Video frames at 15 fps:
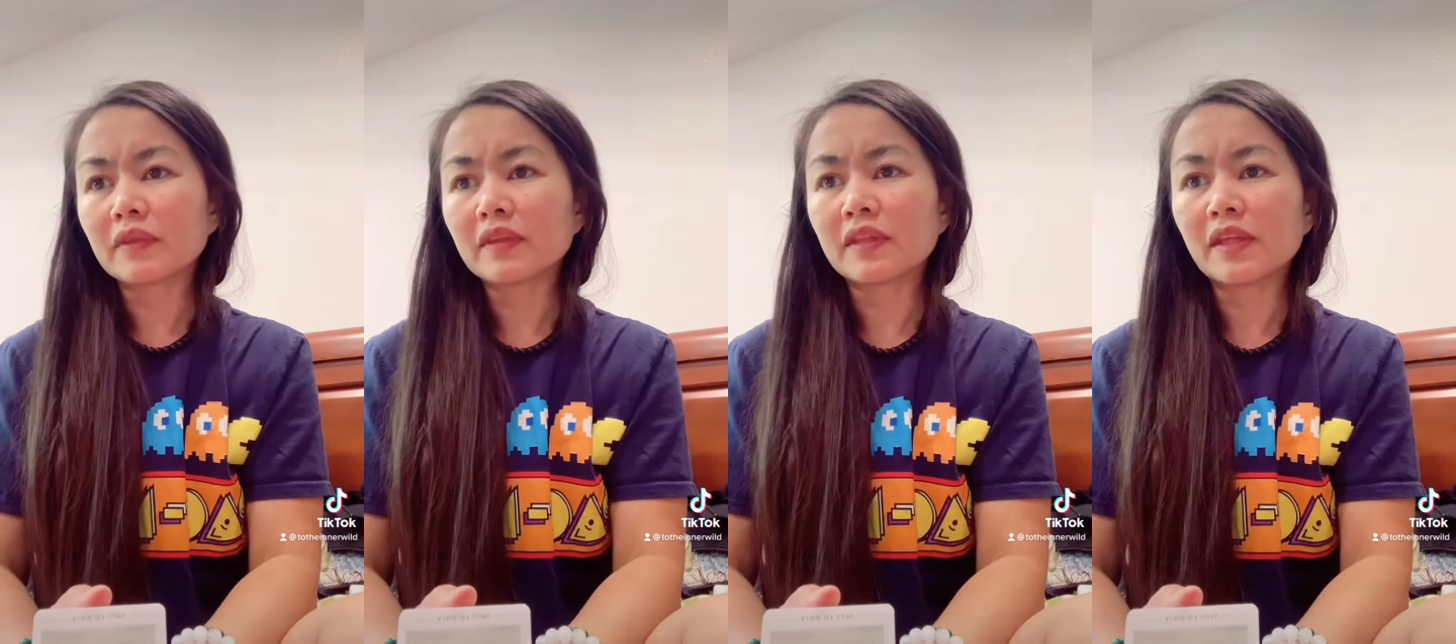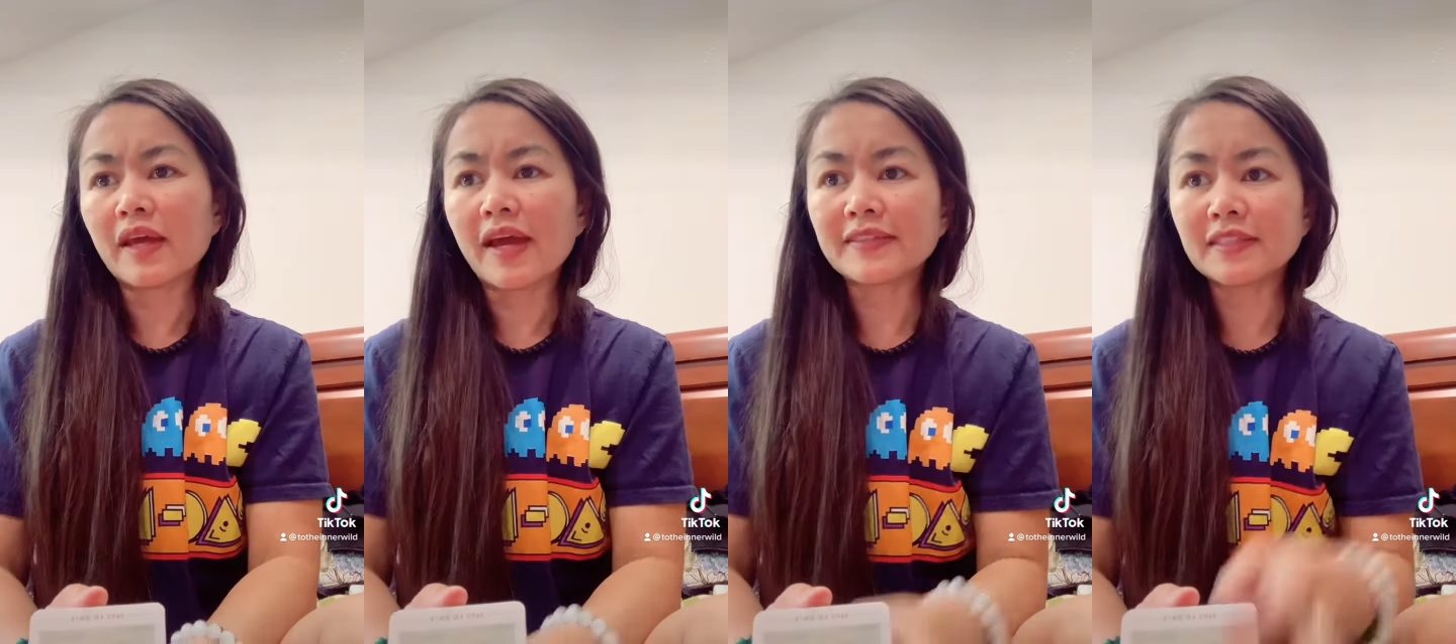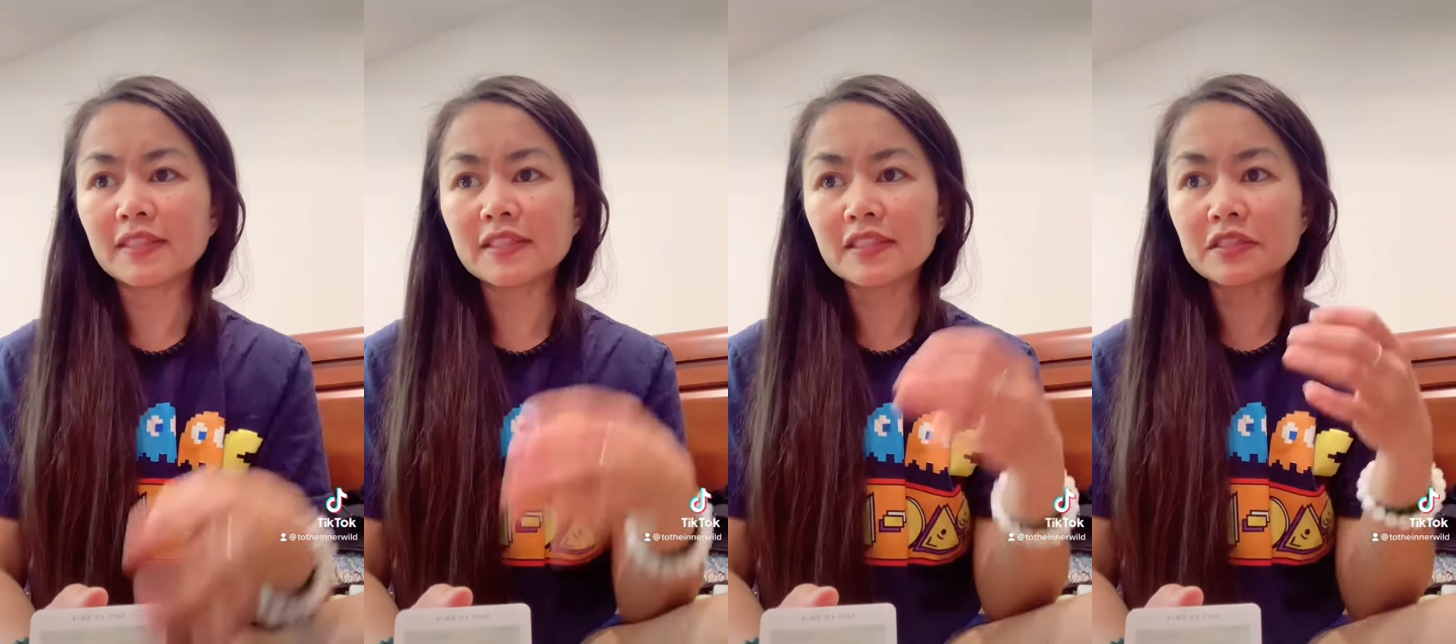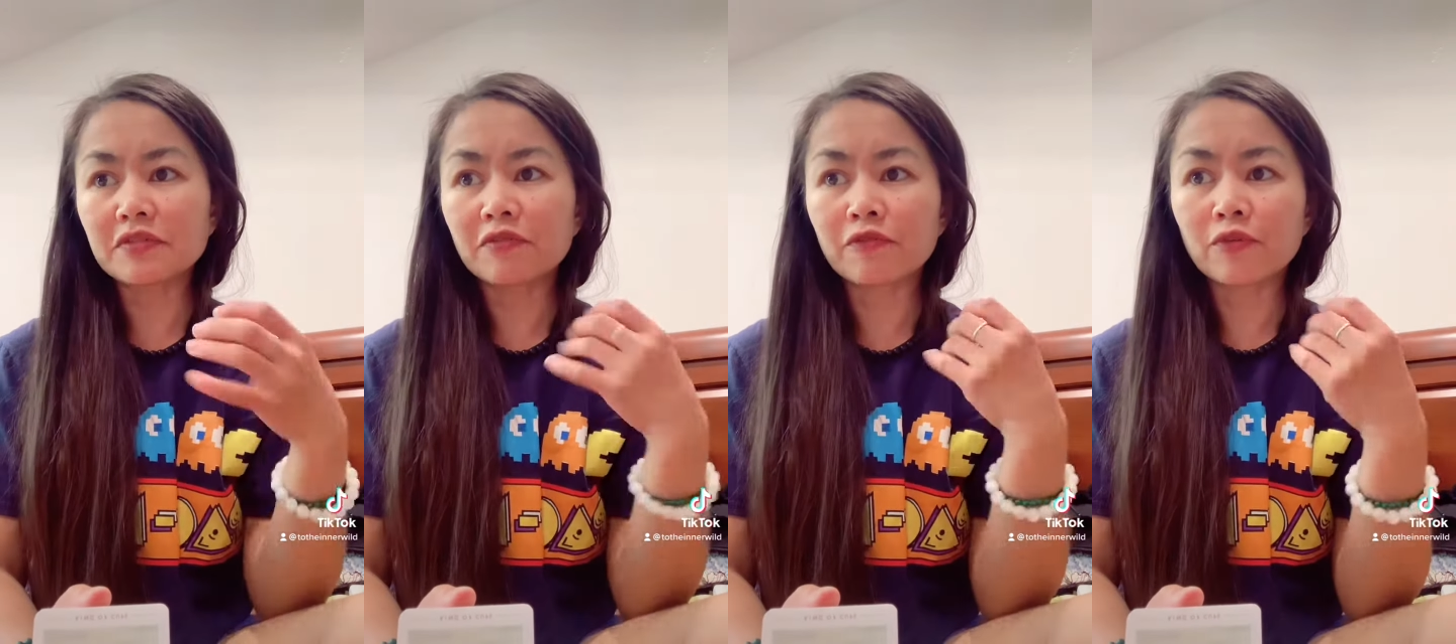the essence
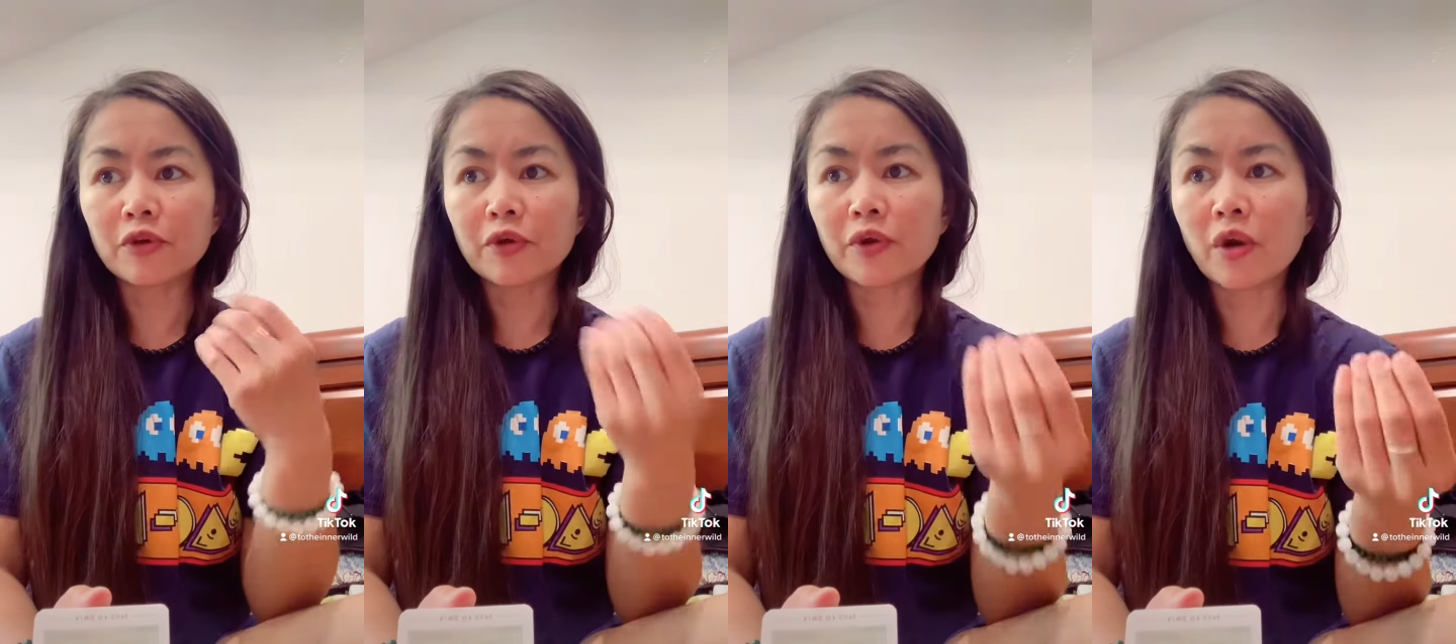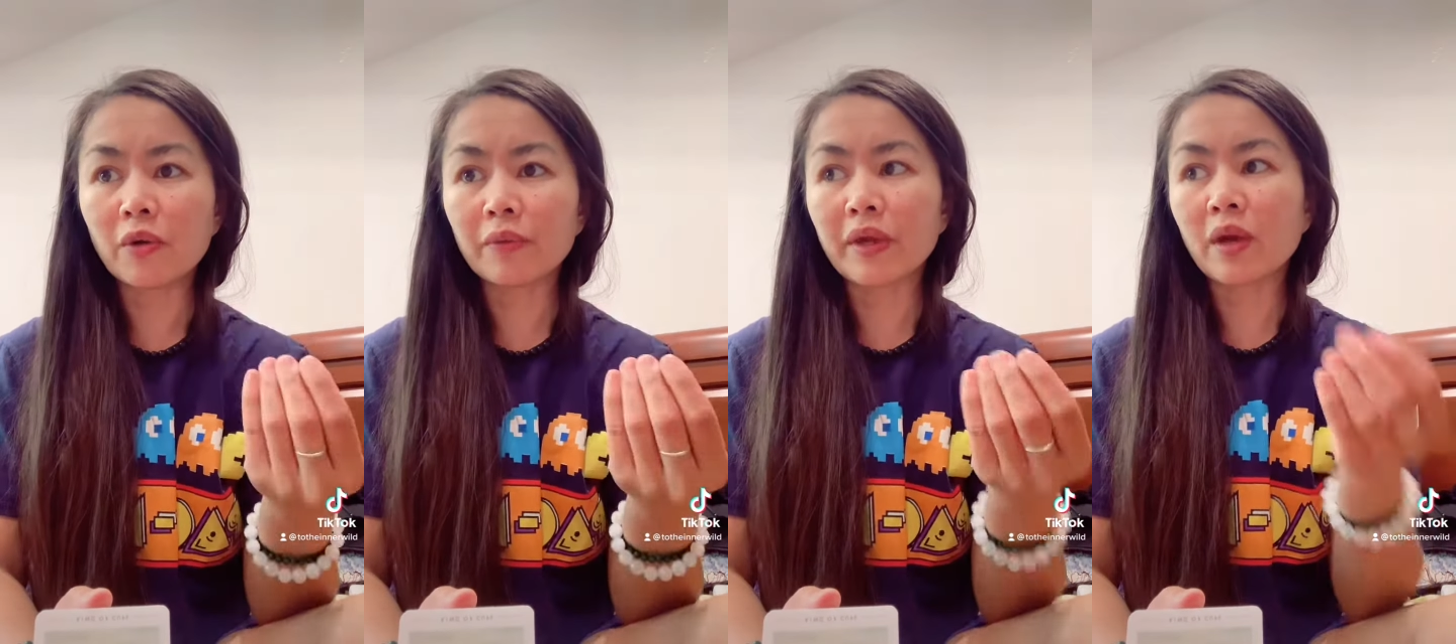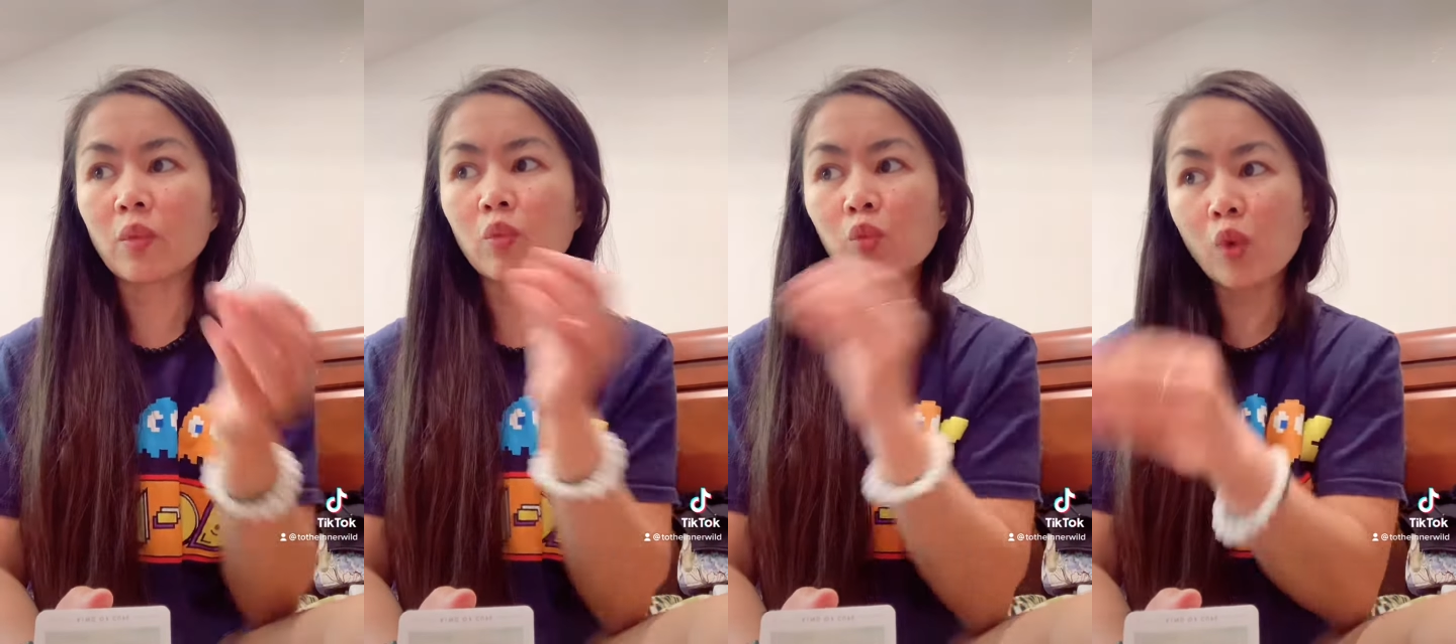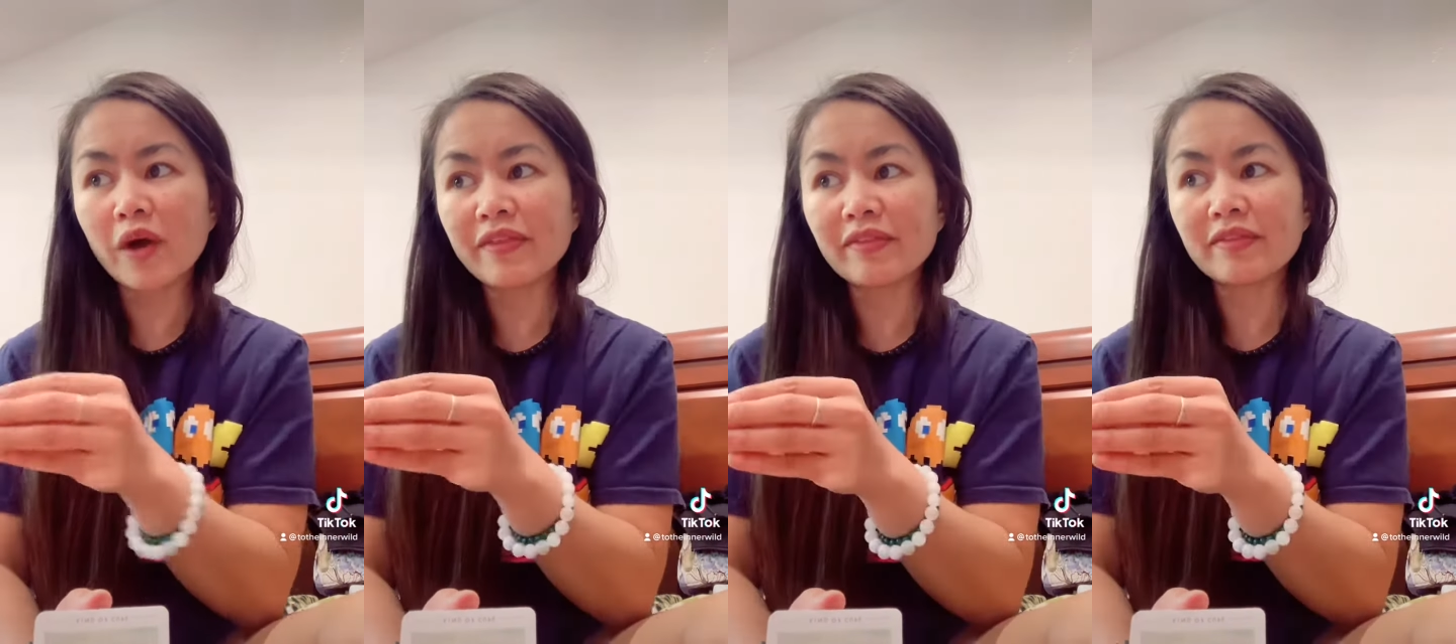of foregoing one